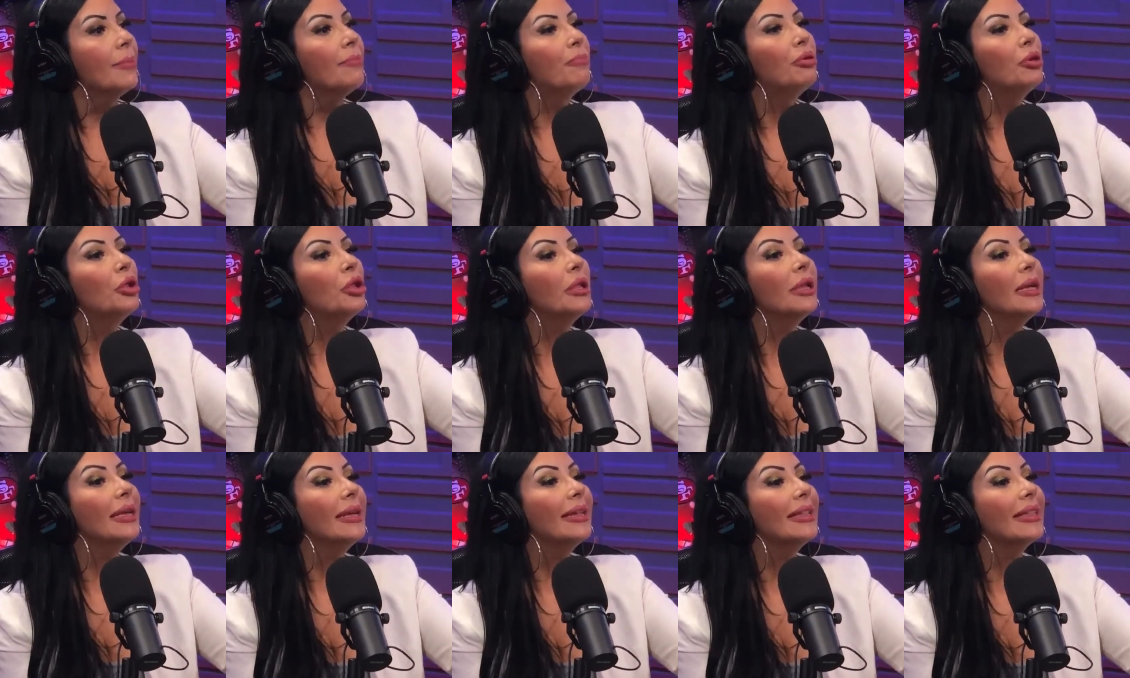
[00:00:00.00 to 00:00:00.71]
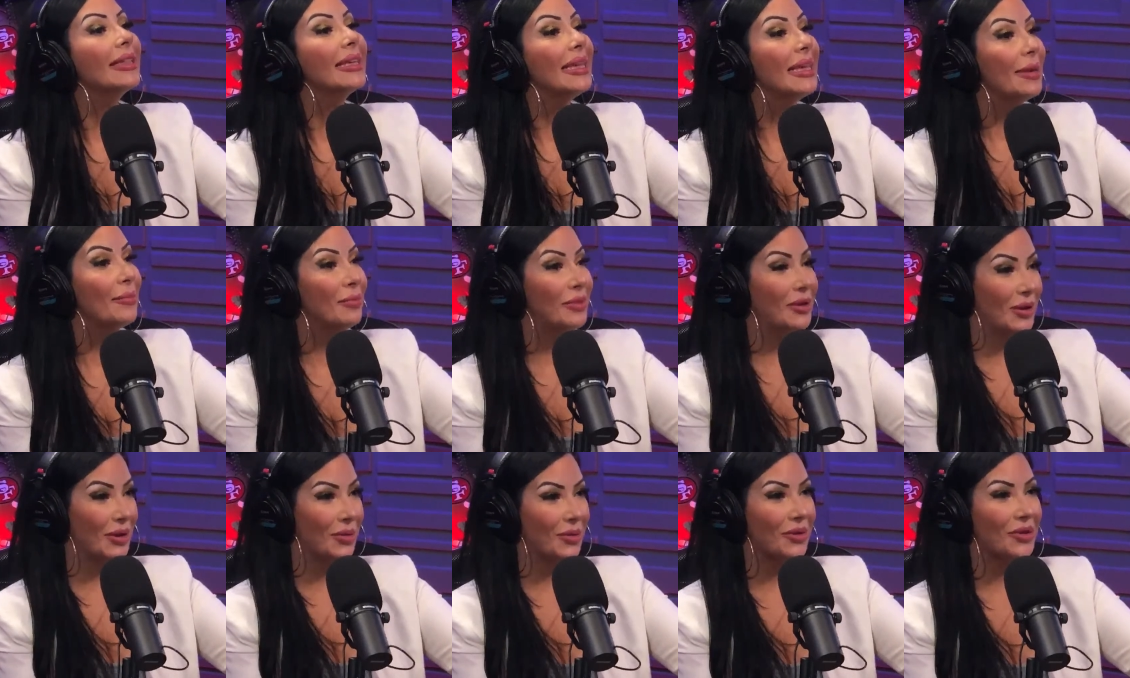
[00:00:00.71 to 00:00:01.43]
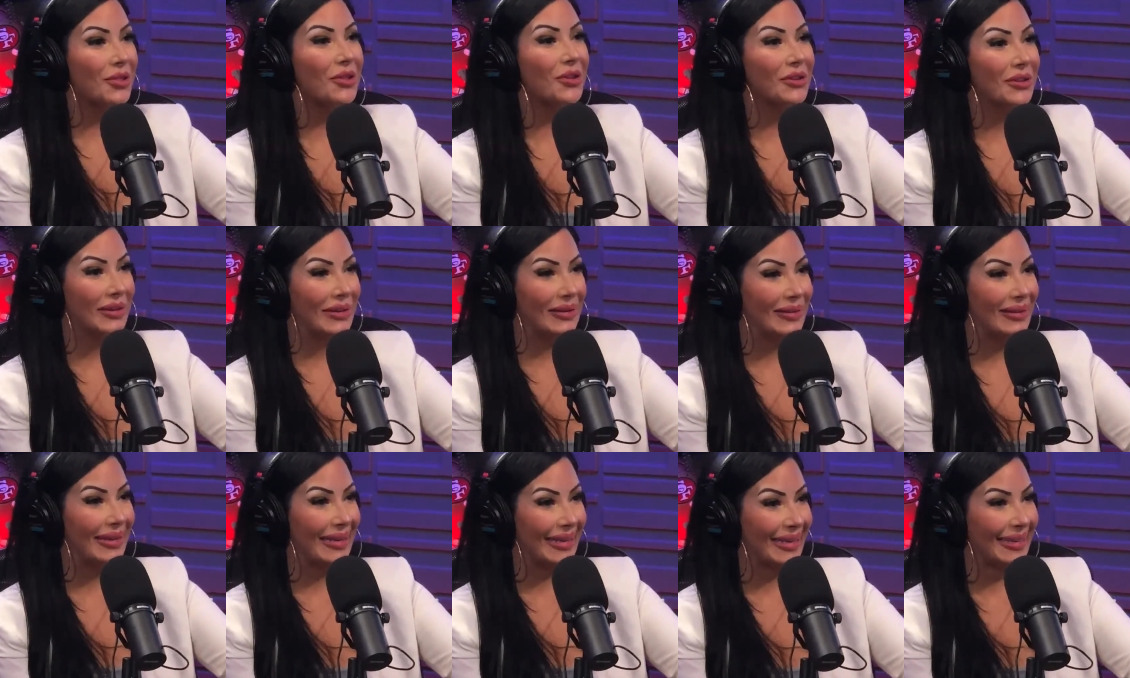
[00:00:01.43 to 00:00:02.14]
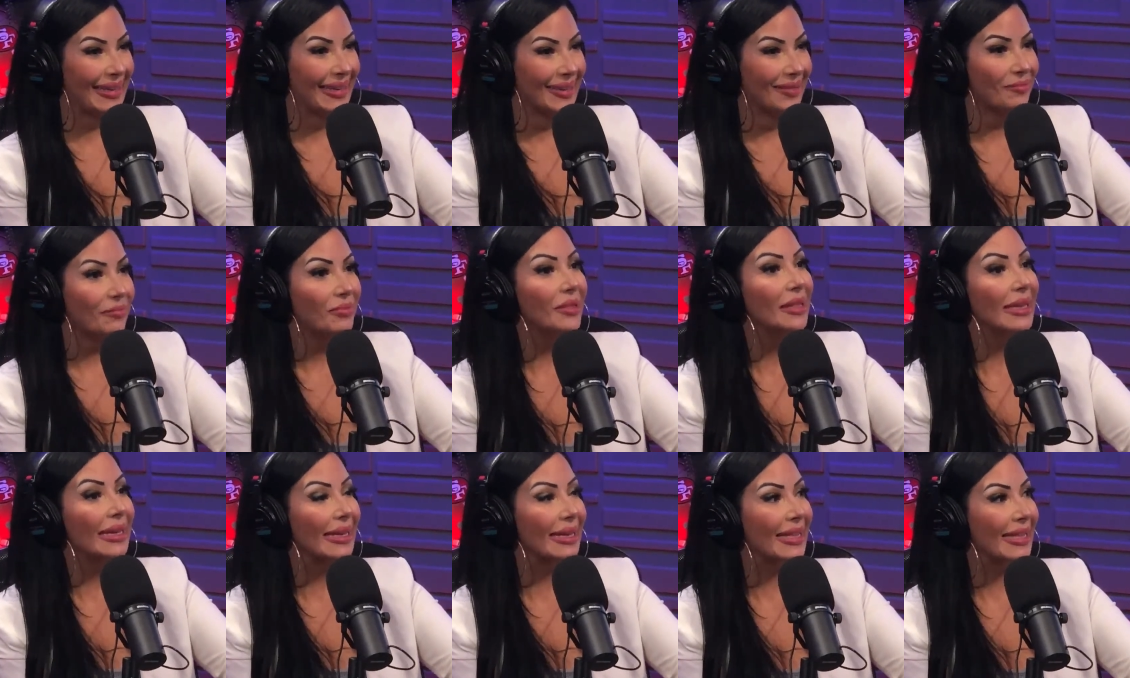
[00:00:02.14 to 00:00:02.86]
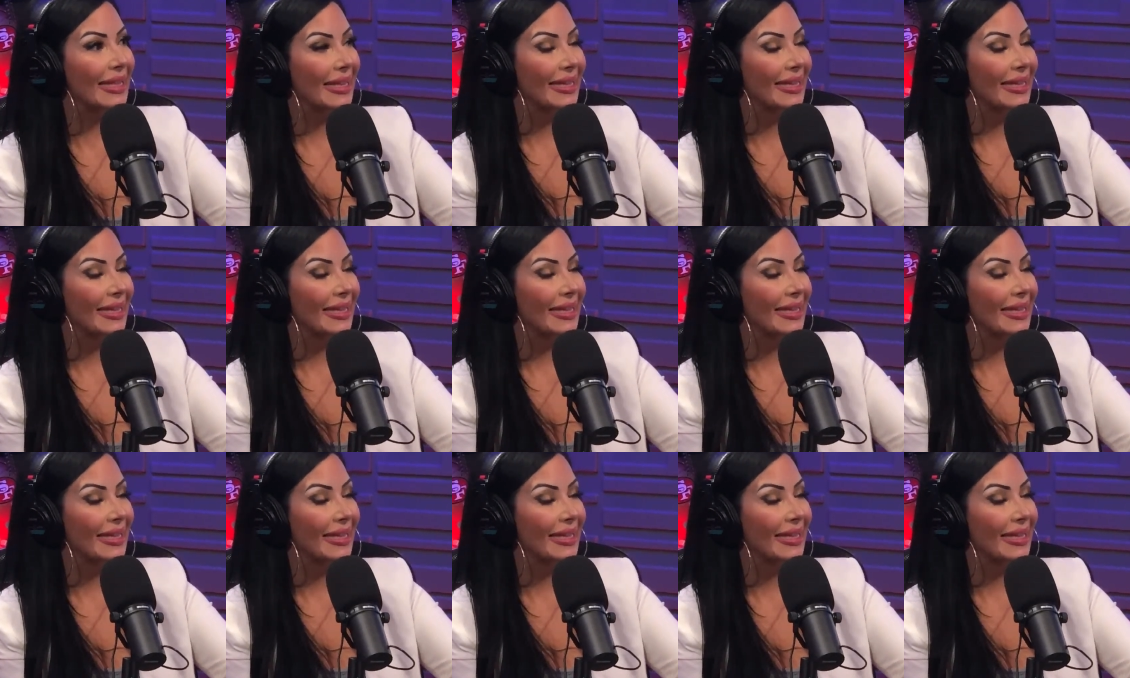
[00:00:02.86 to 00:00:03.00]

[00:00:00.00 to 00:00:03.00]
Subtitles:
Please keep doing what you're doing. Please.